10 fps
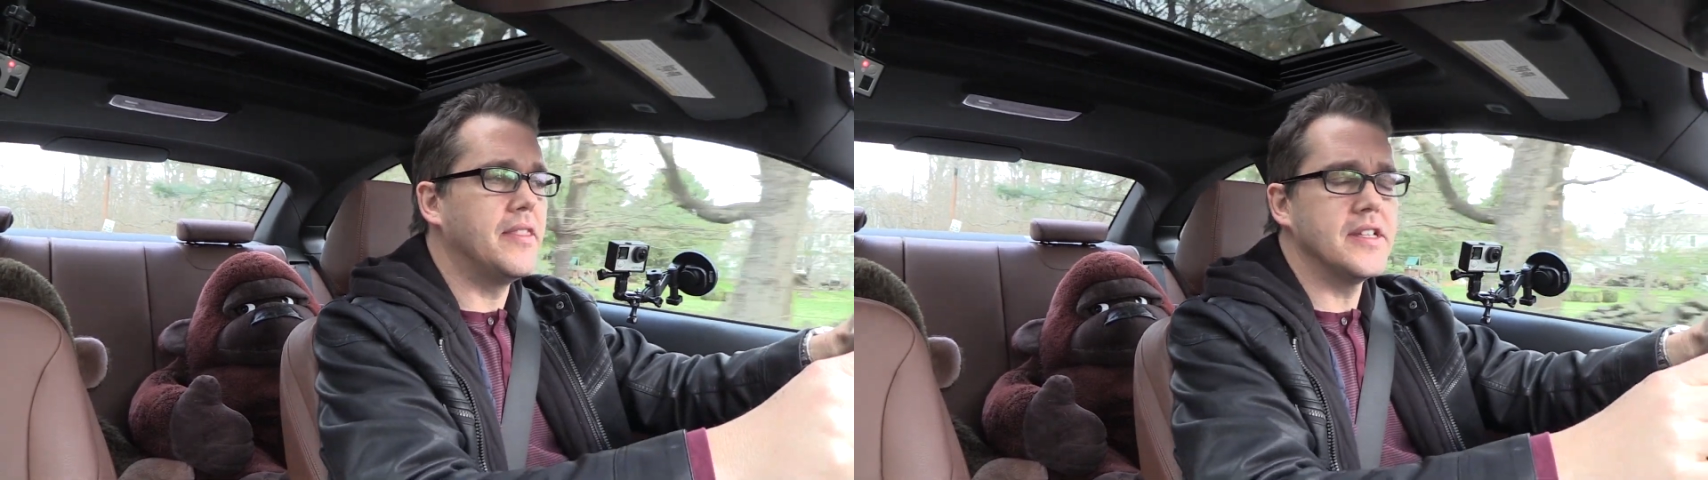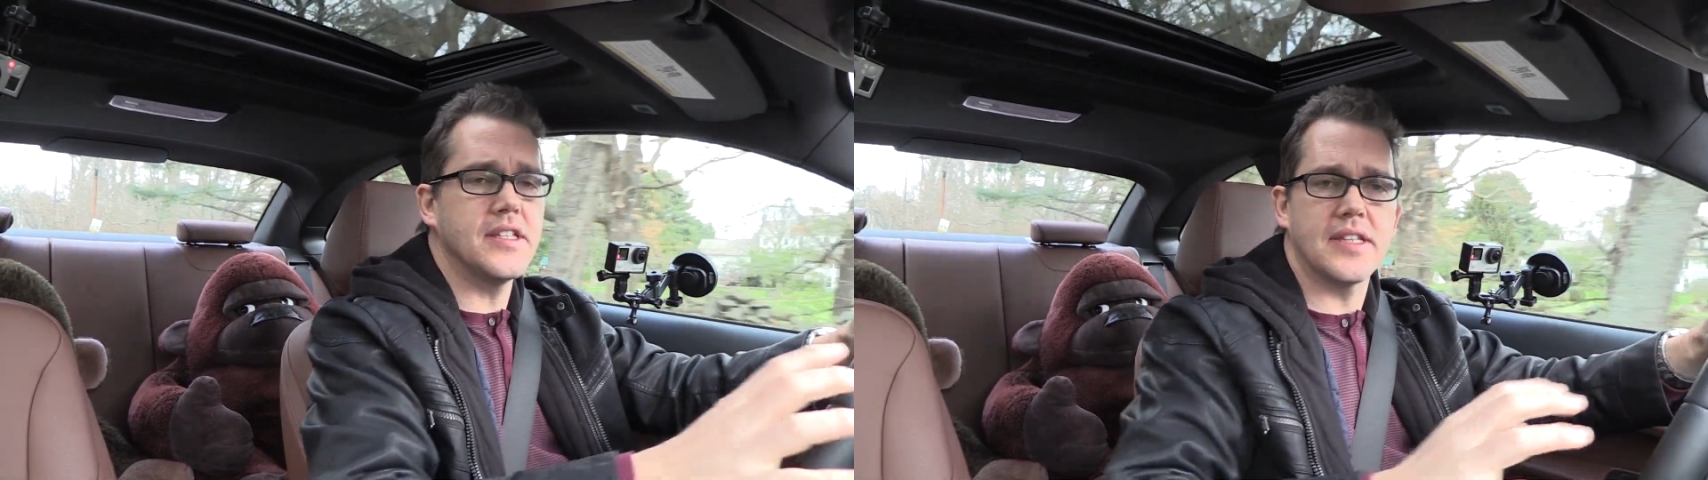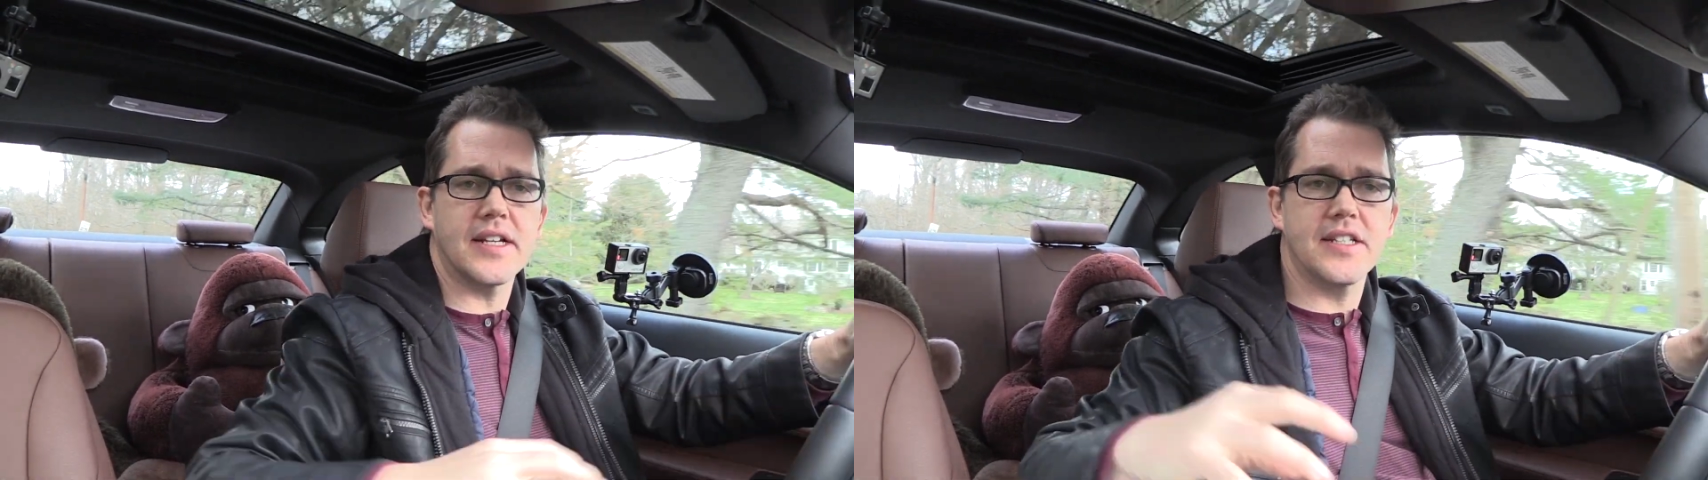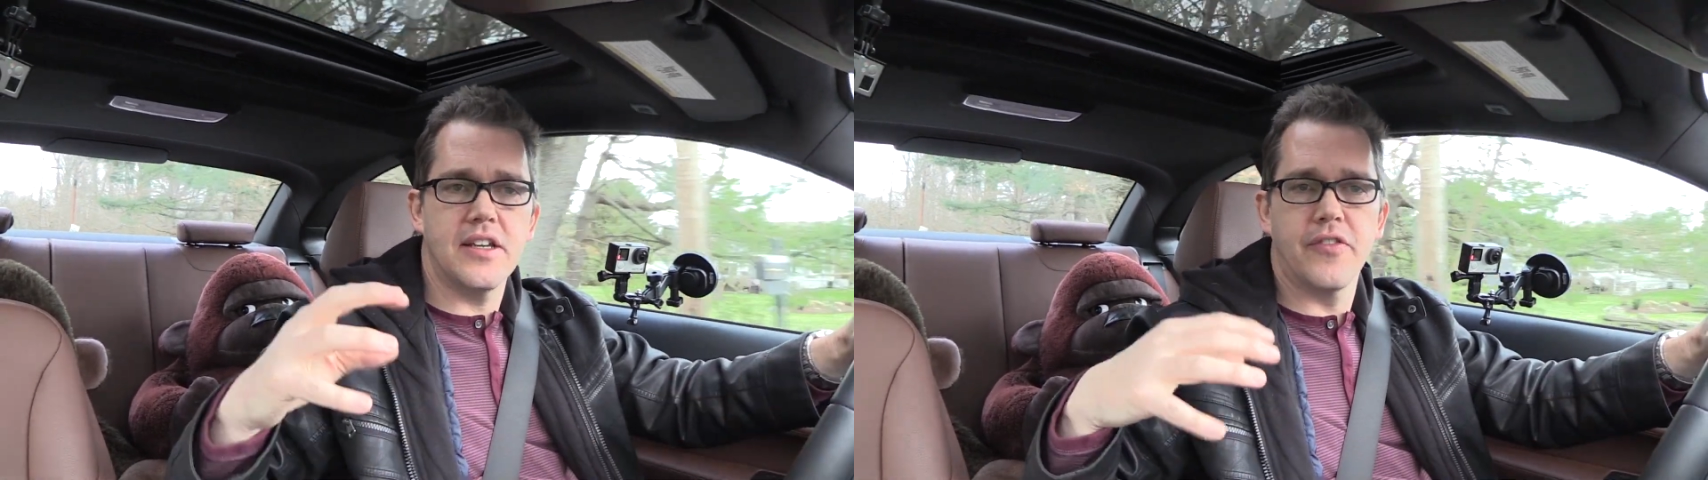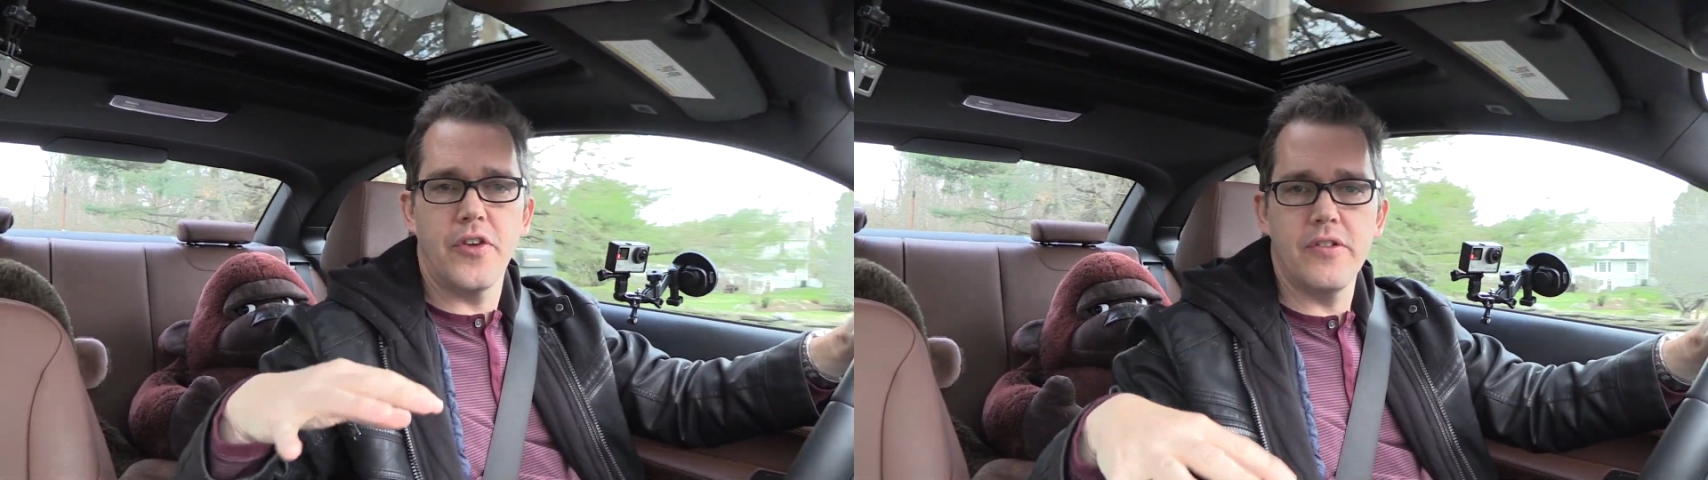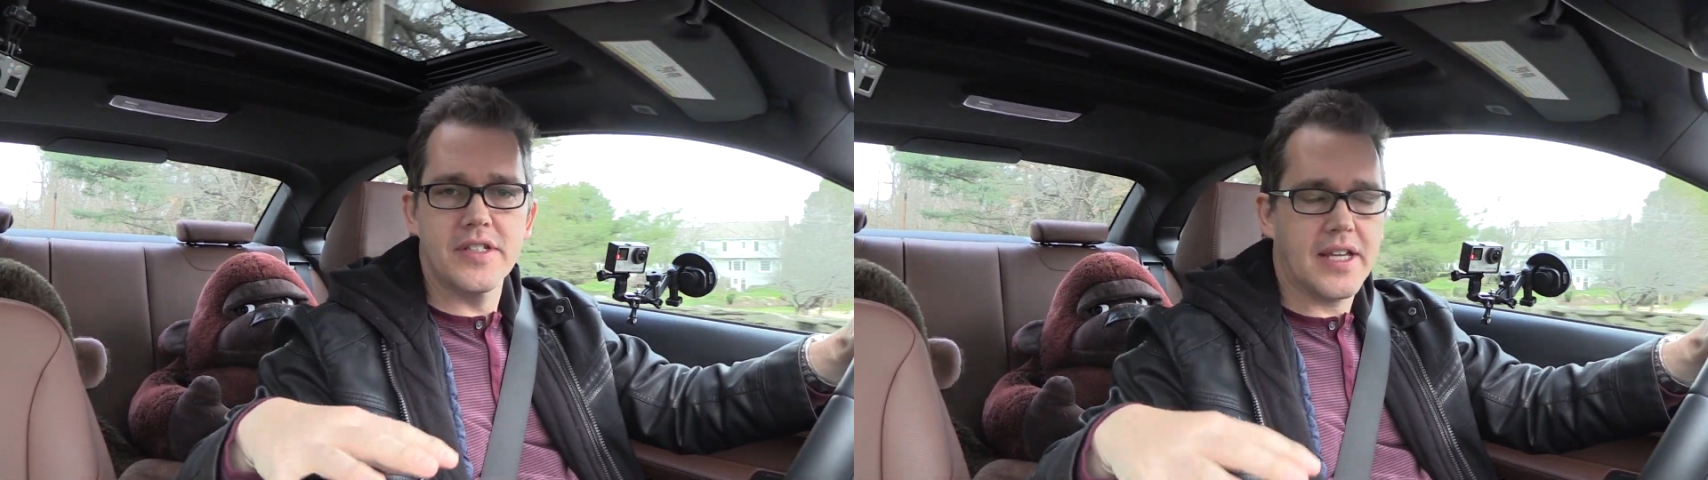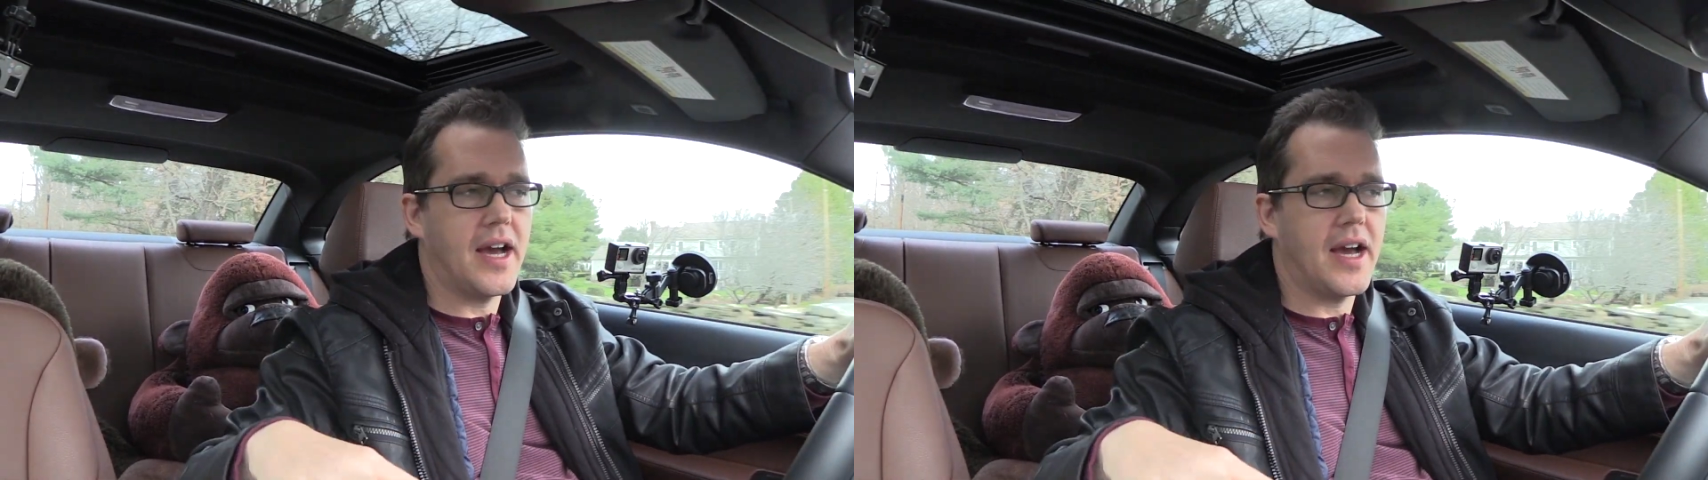This is actually a viewer's